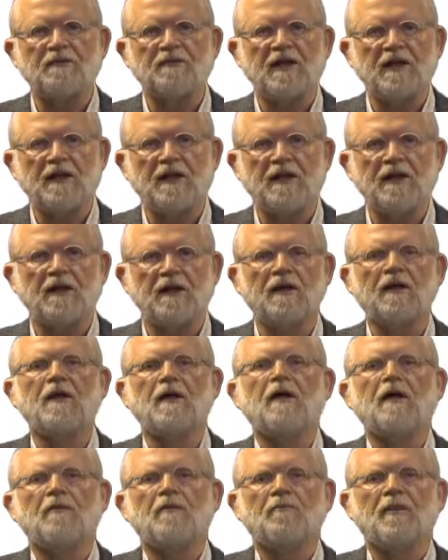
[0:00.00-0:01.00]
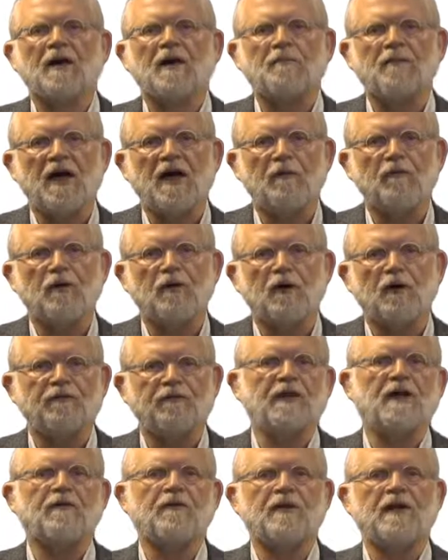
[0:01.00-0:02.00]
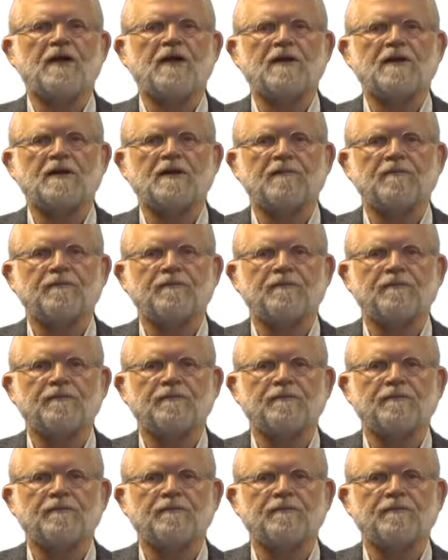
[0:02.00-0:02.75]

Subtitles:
millennia by power of their rings.